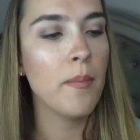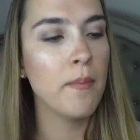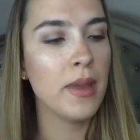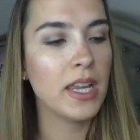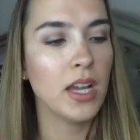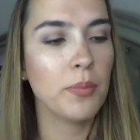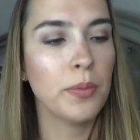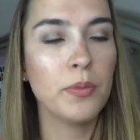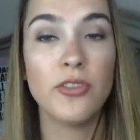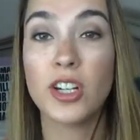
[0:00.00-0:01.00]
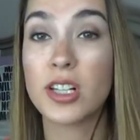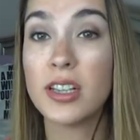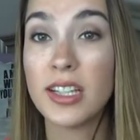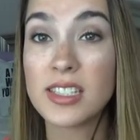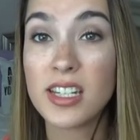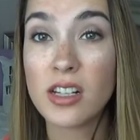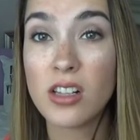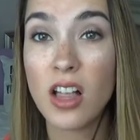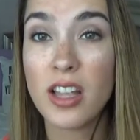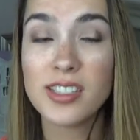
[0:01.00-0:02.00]
Makeup Remover Cleansing
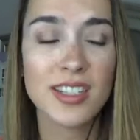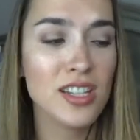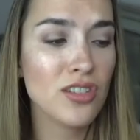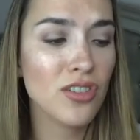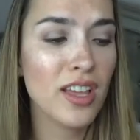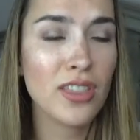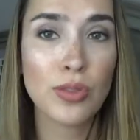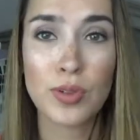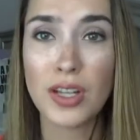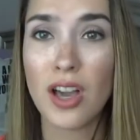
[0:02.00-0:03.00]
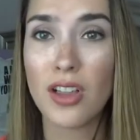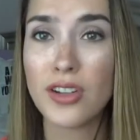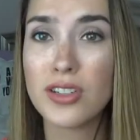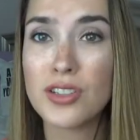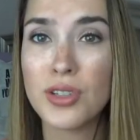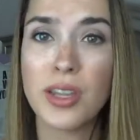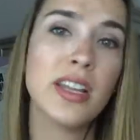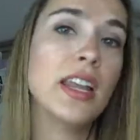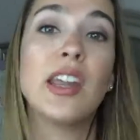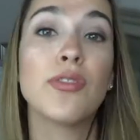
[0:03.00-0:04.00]
Cloths. These are like $3. You
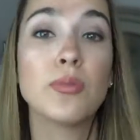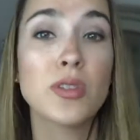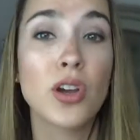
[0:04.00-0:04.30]
can get it from